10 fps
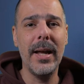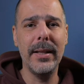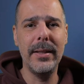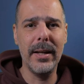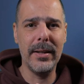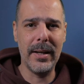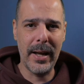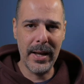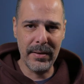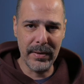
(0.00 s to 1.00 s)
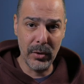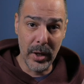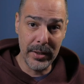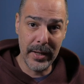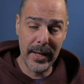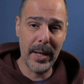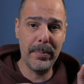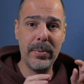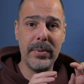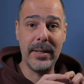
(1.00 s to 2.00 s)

And then I have another app